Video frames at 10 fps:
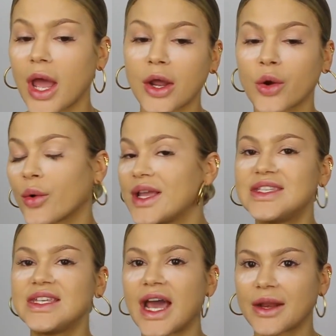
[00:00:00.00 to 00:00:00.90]
a
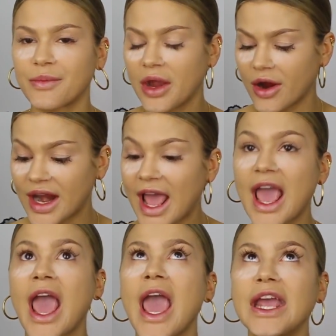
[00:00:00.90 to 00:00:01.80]
crazy nightmare and I
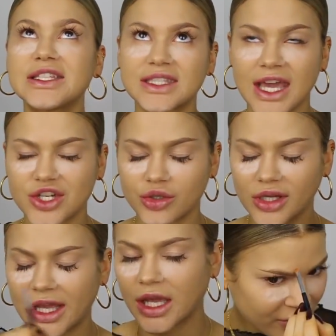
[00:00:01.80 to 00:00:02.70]
hate
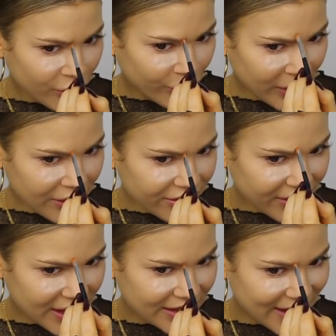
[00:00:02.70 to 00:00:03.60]
scheduling but the weird
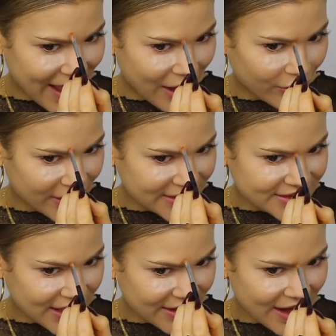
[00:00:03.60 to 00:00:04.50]
thing now
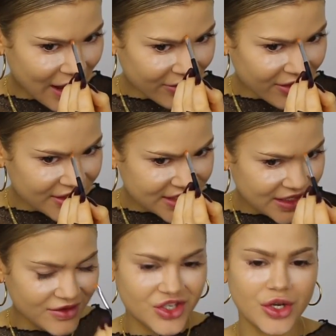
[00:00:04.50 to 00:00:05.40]
is that now that the
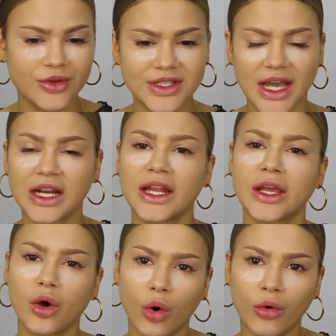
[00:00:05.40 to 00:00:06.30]
TV show is kind of
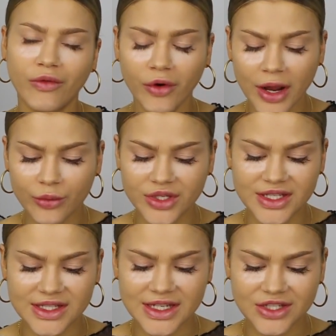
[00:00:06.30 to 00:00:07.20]
like over and we
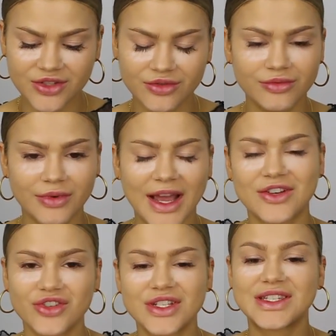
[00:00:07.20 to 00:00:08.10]
just need to
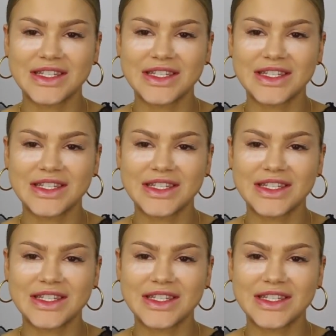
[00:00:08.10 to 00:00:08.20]
actually